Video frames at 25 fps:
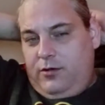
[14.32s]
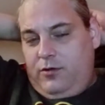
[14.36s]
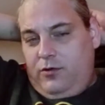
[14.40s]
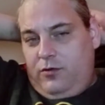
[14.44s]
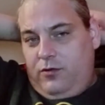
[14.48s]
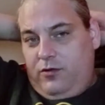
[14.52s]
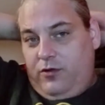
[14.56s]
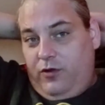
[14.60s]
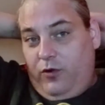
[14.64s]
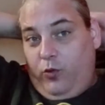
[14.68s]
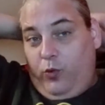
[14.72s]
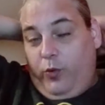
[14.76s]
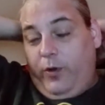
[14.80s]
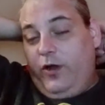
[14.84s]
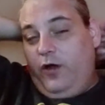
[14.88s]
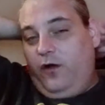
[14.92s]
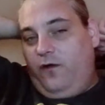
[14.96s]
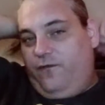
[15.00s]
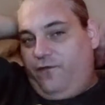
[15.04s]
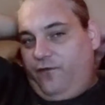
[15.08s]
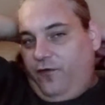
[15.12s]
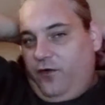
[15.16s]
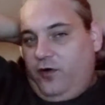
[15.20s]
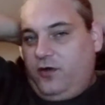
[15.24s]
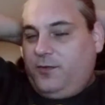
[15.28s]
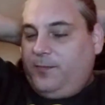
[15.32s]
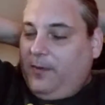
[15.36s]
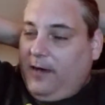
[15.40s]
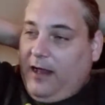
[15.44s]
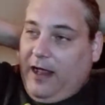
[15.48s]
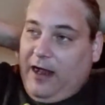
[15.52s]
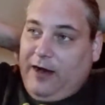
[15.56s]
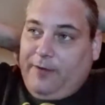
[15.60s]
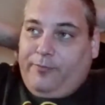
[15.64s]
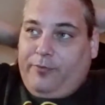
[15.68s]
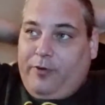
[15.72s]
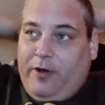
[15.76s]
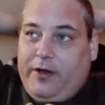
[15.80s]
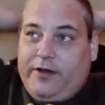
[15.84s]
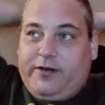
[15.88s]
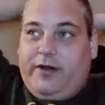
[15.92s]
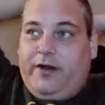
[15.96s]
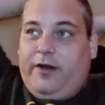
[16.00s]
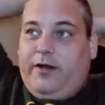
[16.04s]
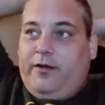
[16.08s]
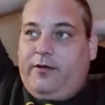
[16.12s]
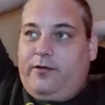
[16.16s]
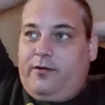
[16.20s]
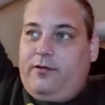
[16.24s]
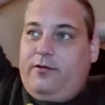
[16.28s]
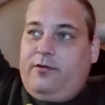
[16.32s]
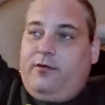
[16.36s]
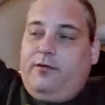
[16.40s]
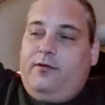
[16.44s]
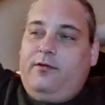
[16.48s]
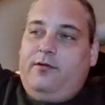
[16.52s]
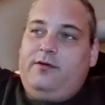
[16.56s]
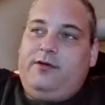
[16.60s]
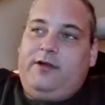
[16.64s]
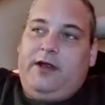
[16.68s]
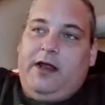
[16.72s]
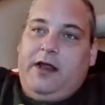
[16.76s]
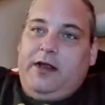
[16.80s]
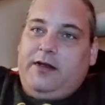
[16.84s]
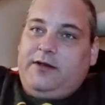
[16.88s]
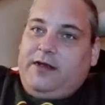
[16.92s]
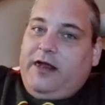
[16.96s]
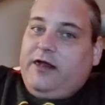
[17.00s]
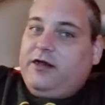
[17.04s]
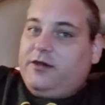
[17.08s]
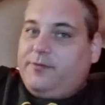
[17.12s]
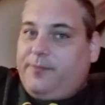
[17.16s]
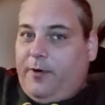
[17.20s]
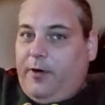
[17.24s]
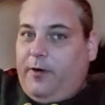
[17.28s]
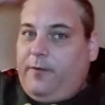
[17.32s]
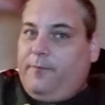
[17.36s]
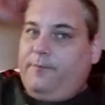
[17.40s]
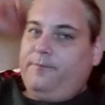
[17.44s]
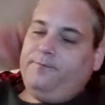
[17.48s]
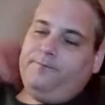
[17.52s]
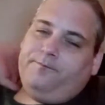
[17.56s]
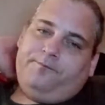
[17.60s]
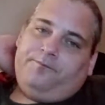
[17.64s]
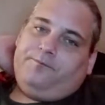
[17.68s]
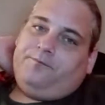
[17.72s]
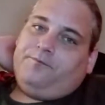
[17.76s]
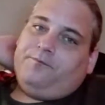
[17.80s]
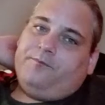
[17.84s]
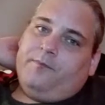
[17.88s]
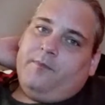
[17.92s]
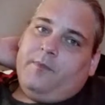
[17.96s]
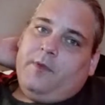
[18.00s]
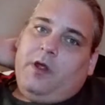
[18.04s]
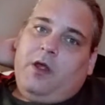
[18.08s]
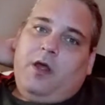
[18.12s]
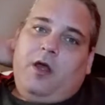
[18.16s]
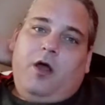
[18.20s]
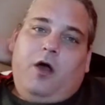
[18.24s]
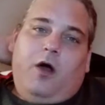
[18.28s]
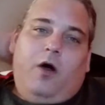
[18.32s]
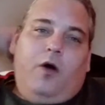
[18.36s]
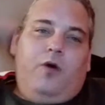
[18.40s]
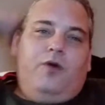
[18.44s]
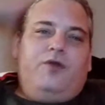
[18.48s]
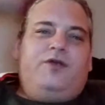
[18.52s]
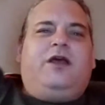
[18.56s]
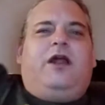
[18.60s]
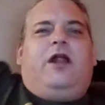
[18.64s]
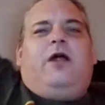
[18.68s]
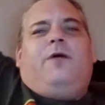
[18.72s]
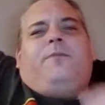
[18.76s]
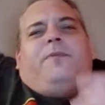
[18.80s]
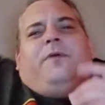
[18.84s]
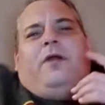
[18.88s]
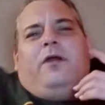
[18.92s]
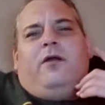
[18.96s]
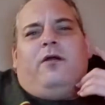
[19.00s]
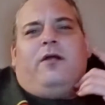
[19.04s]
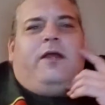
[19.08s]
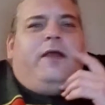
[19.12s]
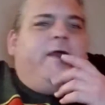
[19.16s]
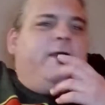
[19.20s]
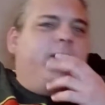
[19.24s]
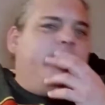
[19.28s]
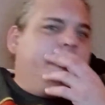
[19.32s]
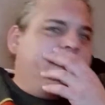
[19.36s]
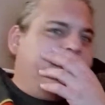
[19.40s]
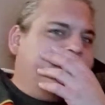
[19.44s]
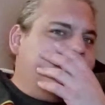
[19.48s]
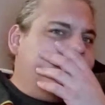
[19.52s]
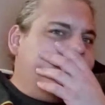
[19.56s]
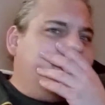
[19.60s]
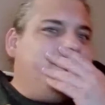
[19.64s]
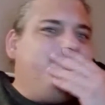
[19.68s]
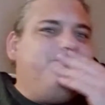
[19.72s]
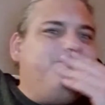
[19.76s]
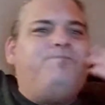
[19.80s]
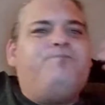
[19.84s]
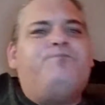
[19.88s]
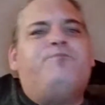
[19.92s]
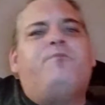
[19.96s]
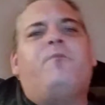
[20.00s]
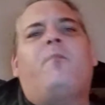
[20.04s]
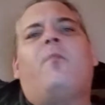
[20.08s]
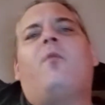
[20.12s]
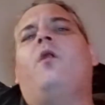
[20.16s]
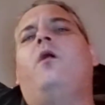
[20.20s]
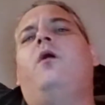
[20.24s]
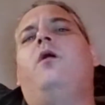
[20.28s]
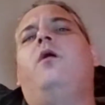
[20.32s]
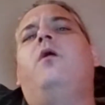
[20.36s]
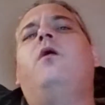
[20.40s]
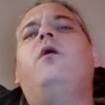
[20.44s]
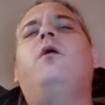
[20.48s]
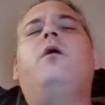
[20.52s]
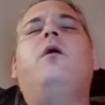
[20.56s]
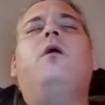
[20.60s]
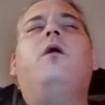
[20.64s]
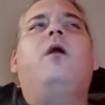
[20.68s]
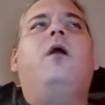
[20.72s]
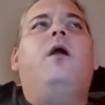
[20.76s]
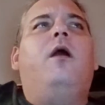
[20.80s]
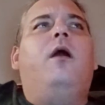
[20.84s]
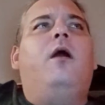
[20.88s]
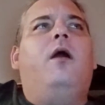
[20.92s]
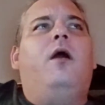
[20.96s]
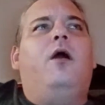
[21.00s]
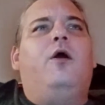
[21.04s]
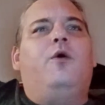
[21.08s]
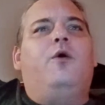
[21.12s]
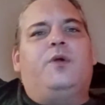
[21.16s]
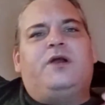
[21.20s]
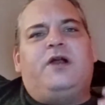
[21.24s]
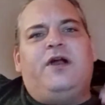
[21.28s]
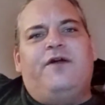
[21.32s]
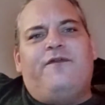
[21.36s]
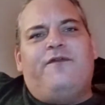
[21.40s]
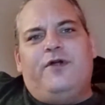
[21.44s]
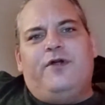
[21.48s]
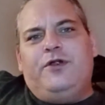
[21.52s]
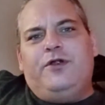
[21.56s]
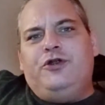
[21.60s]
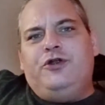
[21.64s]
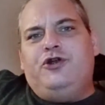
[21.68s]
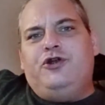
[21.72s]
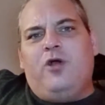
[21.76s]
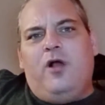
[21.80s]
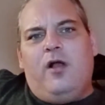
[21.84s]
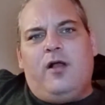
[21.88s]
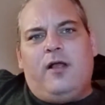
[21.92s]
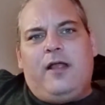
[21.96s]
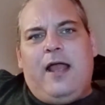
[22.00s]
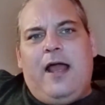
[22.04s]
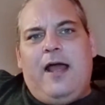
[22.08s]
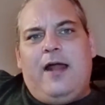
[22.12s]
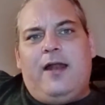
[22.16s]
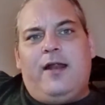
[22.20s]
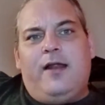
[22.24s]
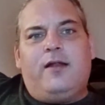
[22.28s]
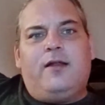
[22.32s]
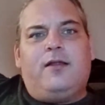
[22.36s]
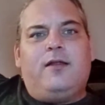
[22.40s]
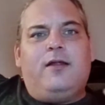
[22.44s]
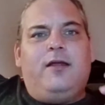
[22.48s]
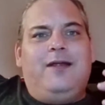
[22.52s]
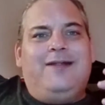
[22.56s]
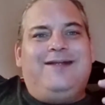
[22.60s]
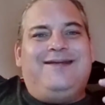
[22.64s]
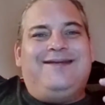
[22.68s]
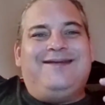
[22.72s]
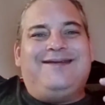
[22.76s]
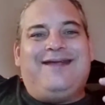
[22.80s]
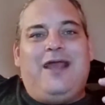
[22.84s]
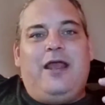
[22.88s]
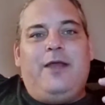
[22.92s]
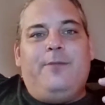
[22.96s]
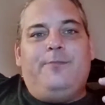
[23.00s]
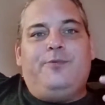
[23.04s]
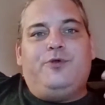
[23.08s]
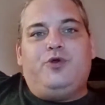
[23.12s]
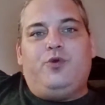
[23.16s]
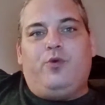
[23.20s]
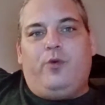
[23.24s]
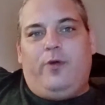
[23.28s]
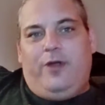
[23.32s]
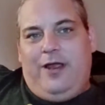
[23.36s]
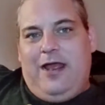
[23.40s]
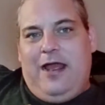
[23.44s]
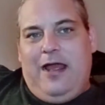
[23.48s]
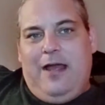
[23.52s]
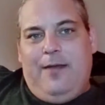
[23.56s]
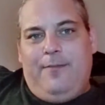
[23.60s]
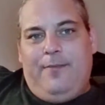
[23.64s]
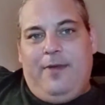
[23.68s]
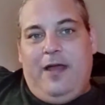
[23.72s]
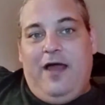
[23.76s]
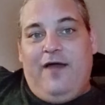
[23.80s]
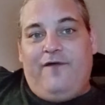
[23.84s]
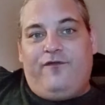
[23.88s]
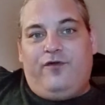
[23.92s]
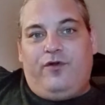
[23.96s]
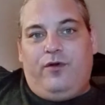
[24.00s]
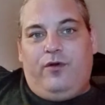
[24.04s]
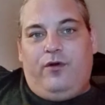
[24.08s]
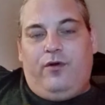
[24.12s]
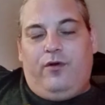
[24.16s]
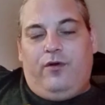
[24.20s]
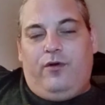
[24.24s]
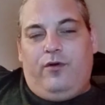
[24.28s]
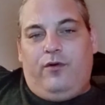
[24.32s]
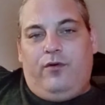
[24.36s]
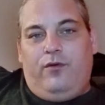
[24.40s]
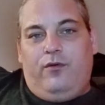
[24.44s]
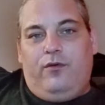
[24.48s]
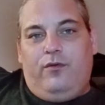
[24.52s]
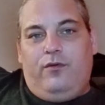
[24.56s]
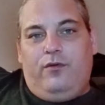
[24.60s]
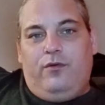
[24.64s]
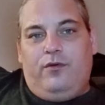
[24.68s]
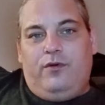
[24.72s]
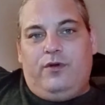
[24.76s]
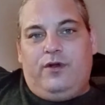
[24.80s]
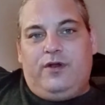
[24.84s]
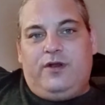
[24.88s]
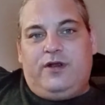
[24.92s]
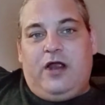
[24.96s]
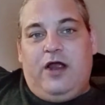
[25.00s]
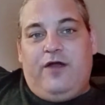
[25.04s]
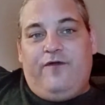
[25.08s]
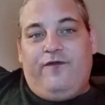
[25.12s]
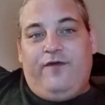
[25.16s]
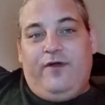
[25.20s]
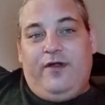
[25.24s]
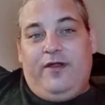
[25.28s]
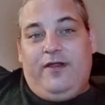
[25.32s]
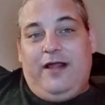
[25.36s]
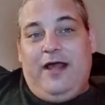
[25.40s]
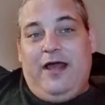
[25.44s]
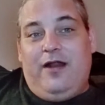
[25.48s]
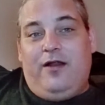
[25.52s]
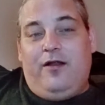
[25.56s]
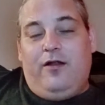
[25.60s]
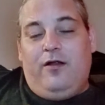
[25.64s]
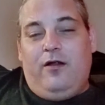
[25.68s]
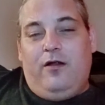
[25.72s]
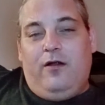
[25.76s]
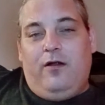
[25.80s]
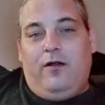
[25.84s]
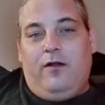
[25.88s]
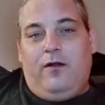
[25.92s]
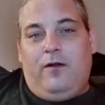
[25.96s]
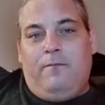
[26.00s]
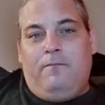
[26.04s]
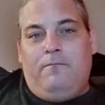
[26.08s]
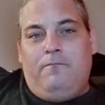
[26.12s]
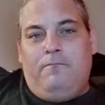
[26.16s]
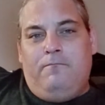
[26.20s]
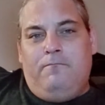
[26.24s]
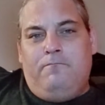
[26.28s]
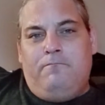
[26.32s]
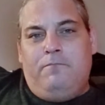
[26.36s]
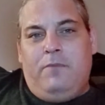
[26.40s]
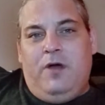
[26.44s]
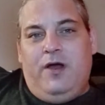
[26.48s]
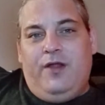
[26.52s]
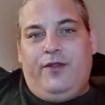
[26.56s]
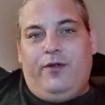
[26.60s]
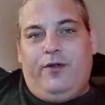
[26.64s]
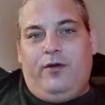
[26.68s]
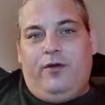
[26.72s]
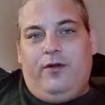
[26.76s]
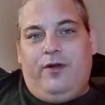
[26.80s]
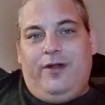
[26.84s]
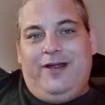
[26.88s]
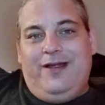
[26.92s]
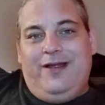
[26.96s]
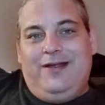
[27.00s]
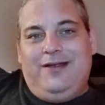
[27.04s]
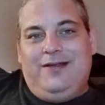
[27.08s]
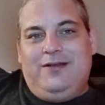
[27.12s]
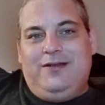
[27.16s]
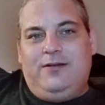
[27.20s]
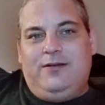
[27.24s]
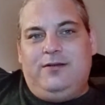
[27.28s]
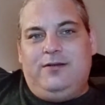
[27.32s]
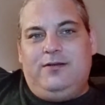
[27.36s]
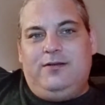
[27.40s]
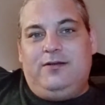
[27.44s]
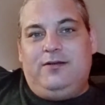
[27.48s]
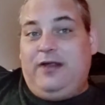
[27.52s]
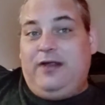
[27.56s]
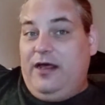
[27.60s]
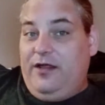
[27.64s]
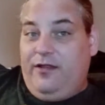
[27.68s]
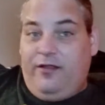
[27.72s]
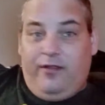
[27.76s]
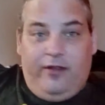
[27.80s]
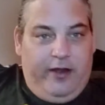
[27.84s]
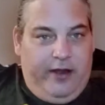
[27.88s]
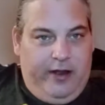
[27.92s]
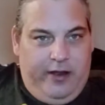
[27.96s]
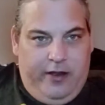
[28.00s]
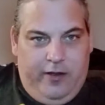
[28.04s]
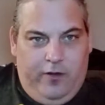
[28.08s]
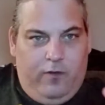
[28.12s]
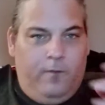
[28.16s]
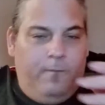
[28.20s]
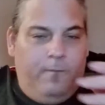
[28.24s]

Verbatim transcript: the real first black president, Dan Haysbert. Whole setup here is a recovering drug addict escapes rehab after discovering that her mother is deathly ill